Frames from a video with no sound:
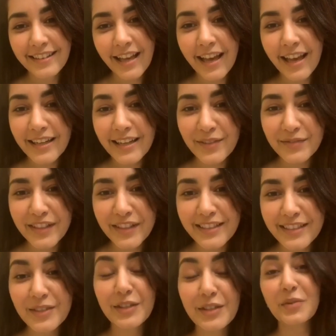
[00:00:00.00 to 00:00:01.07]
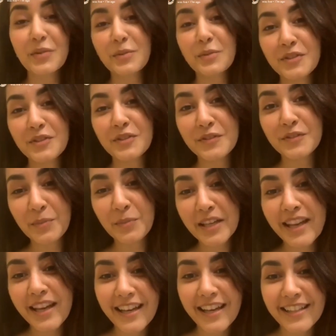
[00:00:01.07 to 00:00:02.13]
Hi Navya. So there's so
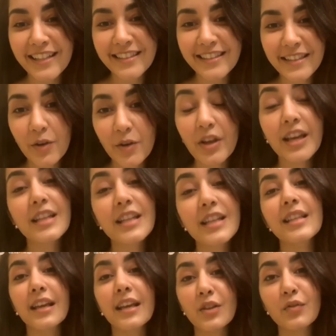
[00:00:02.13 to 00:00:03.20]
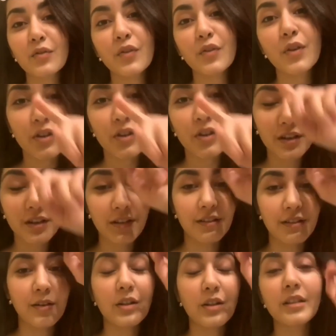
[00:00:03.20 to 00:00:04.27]
many highs. Okay guys, thank you for your
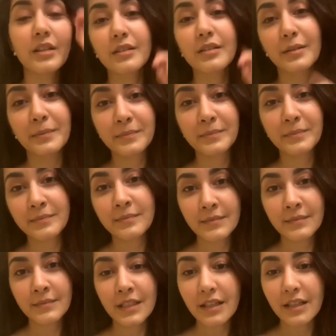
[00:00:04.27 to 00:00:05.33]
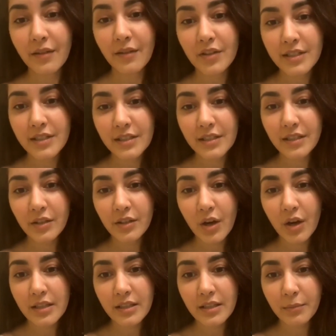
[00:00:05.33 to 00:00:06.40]
all the references that you're
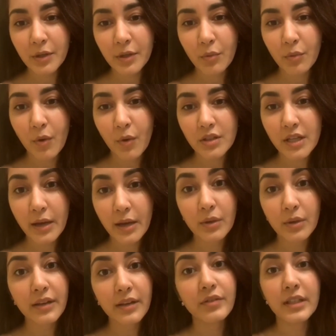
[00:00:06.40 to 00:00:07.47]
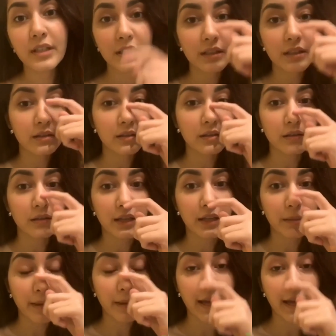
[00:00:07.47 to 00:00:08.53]
asking me to watch. I will definitely
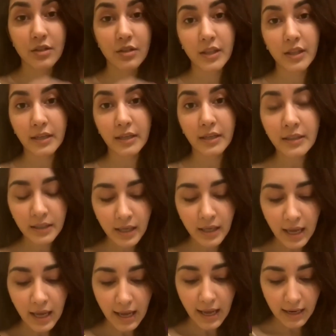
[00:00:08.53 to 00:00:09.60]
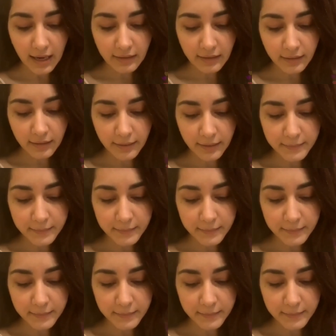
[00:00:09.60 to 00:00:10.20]
get my hands on that. And